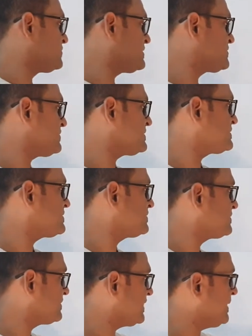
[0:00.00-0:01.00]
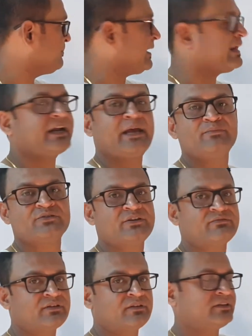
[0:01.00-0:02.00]
this was a paradigm
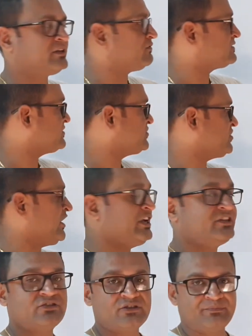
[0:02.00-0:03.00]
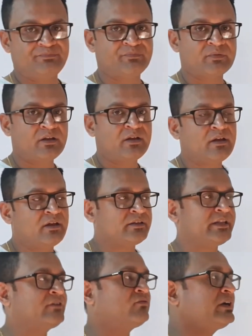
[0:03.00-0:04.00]
shift. There was a change.
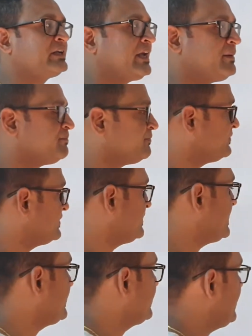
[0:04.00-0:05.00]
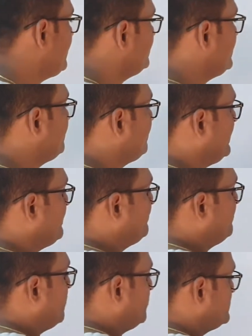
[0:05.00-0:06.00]
Then what came? Then came the
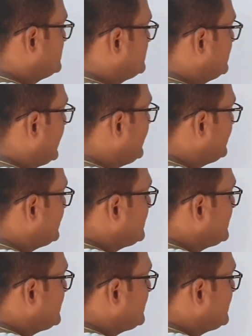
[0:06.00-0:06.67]
flip phones, right?